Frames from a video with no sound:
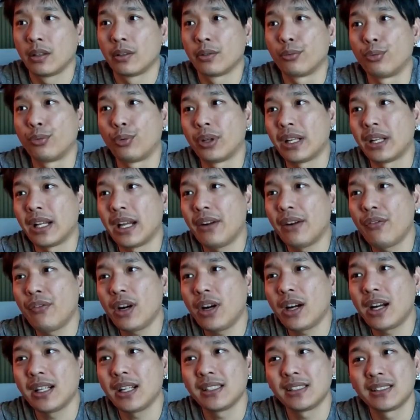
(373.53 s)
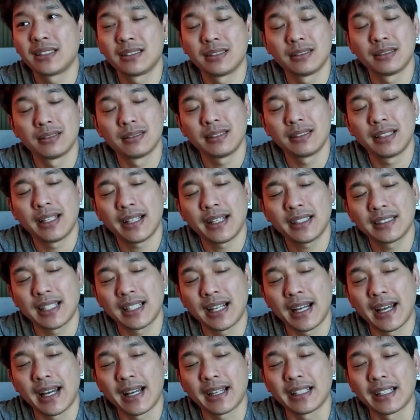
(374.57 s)
whenever next
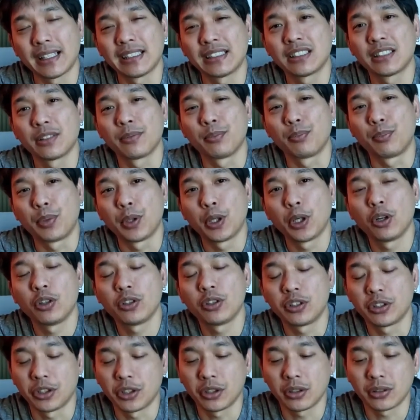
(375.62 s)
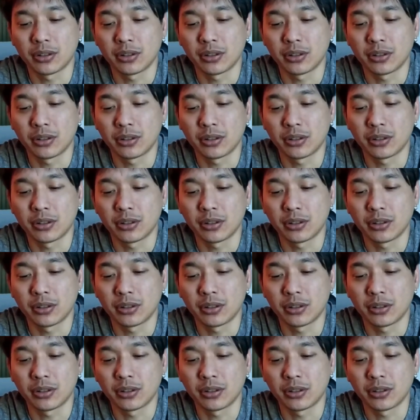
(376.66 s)
hack is to build your